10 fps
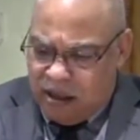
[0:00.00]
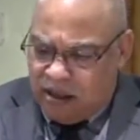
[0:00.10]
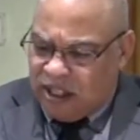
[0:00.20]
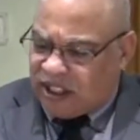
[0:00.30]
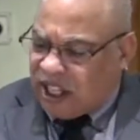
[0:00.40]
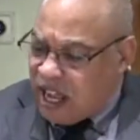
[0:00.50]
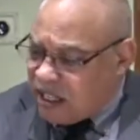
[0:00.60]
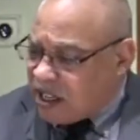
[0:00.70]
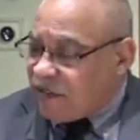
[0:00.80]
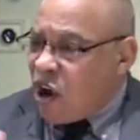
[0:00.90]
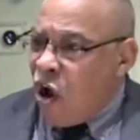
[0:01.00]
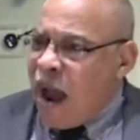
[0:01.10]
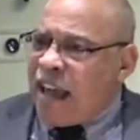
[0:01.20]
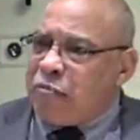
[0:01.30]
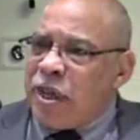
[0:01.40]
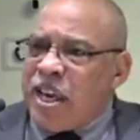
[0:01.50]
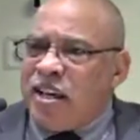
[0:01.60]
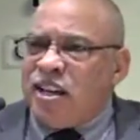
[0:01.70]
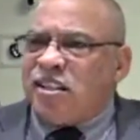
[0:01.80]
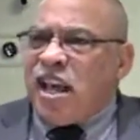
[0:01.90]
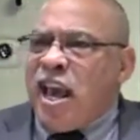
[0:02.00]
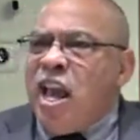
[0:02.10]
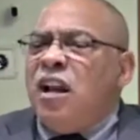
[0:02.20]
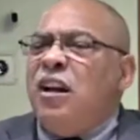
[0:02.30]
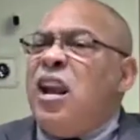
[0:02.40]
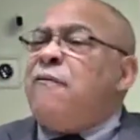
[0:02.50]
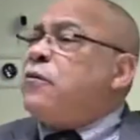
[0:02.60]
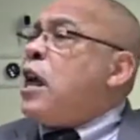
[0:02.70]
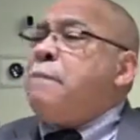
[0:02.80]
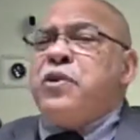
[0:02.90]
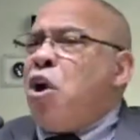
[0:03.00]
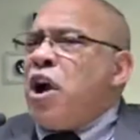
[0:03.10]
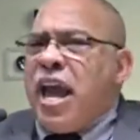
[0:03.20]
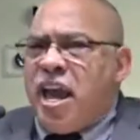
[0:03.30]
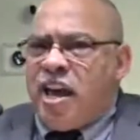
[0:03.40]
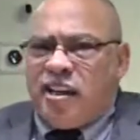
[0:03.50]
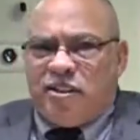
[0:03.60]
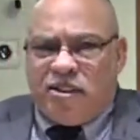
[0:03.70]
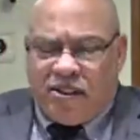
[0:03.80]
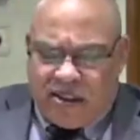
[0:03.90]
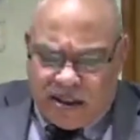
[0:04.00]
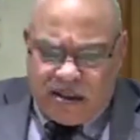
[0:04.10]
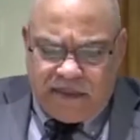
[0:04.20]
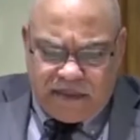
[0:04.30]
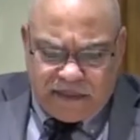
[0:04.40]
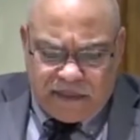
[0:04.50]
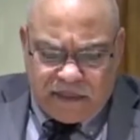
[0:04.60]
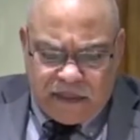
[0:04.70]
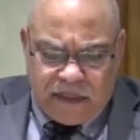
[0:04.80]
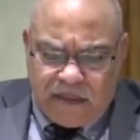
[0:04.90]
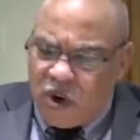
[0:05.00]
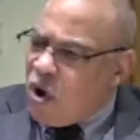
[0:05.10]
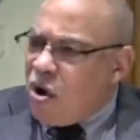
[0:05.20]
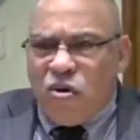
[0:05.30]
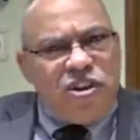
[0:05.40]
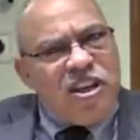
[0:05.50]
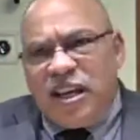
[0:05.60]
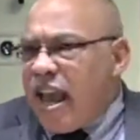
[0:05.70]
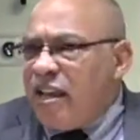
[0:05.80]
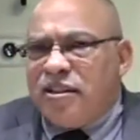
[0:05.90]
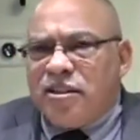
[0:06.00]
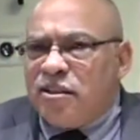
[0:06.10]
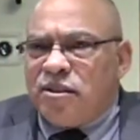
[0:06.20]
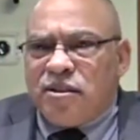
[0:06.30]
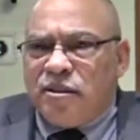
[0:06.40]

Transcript: The sons of Kohath begin to say, Lift up your heads, O ye gates